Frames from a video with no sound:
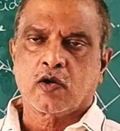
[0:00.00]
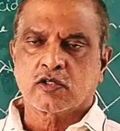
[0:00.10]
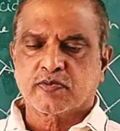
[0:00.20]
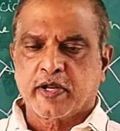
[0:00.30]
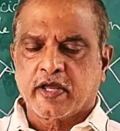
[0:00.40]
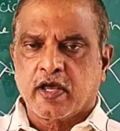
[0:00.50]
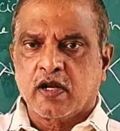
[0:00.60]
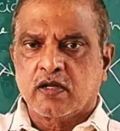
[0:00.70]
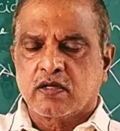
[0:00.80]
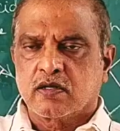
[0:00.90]

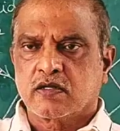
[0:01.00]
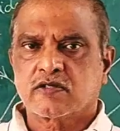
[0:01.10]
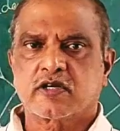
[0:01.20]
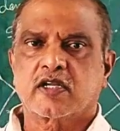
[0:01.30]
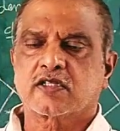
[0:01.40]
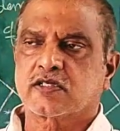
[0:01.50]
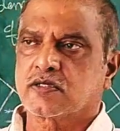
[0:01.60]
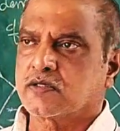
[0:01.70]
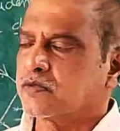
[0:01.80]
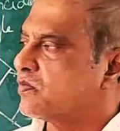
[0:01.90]
spherical
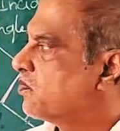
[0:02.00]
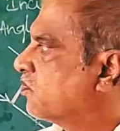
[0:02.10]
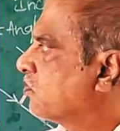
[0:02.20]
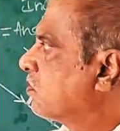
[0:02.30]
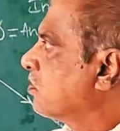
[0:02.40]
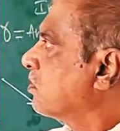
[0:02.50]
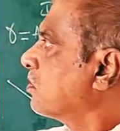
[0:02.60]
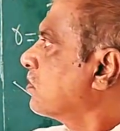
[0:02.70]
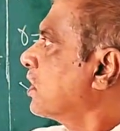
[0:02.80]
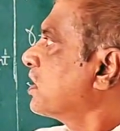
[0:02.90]
shells,
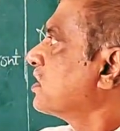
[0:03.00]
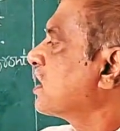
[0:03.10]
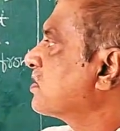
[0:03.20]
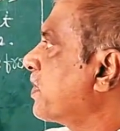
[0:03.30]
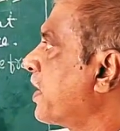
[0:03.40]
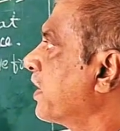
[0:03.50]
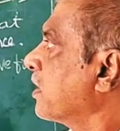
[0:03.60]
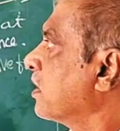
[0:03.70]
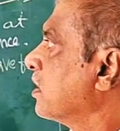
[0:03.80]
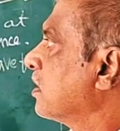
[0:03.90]
that is
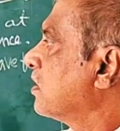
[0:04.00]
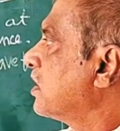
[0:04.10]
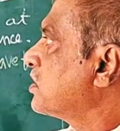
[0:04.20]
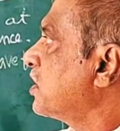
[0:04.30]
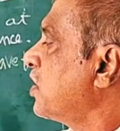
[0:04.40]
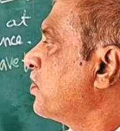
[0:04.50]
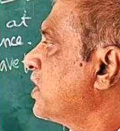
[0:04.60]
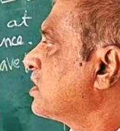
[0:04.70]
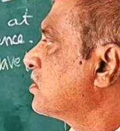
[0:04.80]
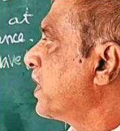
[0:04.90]
expanding. The shape
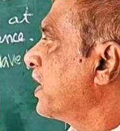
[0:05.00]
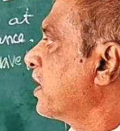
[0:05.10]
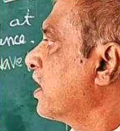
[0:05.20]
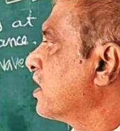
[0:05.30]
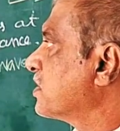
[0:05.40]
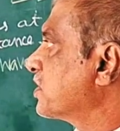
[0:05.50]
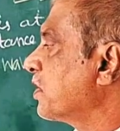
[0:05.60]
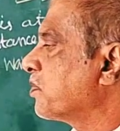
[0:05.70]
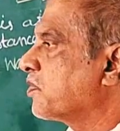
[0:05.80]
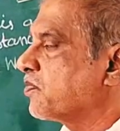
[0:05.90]
is spherical in
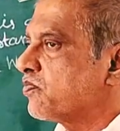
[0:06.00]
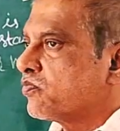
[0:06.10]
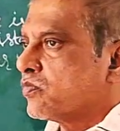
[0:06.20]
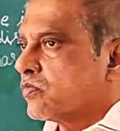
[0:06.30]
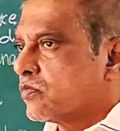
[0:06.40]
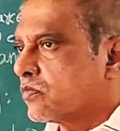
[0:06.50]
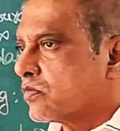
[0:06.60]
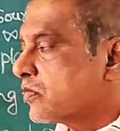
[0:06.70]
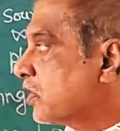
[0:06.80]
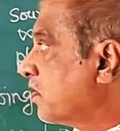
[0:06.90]
shape.
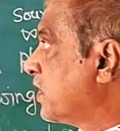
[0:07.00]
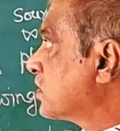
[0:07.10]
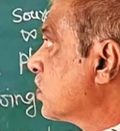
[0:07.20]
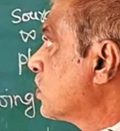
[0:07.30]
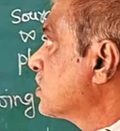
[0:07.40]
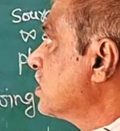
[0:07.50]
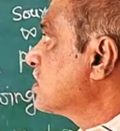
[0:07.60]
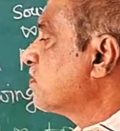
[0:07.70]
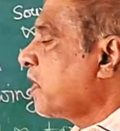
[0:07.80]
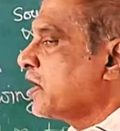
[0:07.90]
If the source
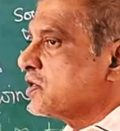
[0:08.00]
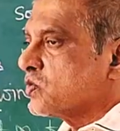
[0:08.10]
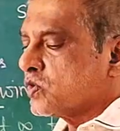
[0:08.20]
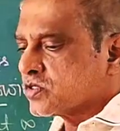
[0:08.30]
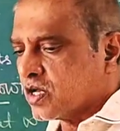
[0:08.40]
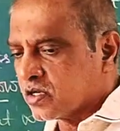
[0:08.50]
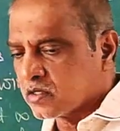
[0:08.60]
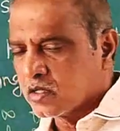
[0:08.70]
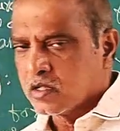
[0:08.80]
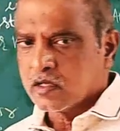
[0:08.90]
is point source
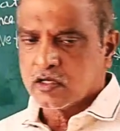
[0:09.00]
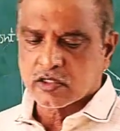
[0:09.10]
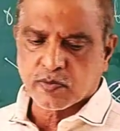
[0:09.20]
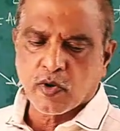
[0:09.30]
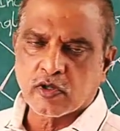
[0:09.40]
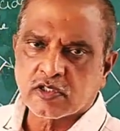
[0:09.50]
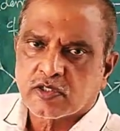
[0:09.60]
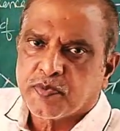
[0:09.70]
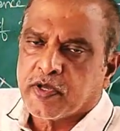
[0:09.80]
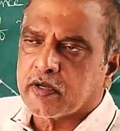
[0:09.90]
or small
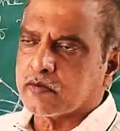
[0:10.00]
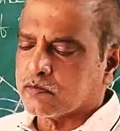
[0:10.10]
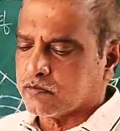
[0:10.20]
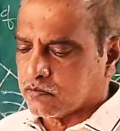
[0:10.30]
sphere.